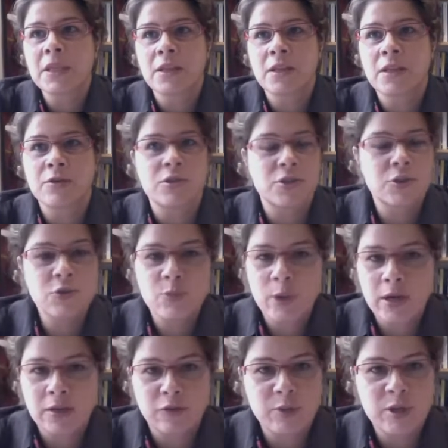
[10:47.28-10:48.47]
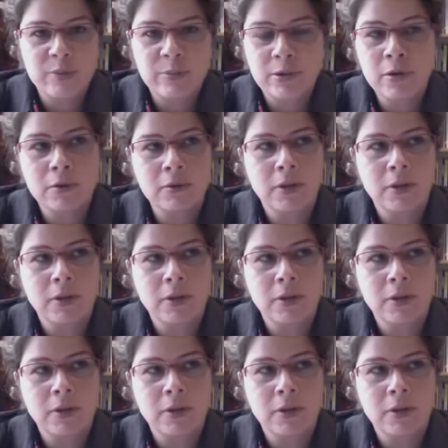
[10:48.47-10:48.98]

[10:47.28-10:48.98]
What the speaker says: There's this huge body of people,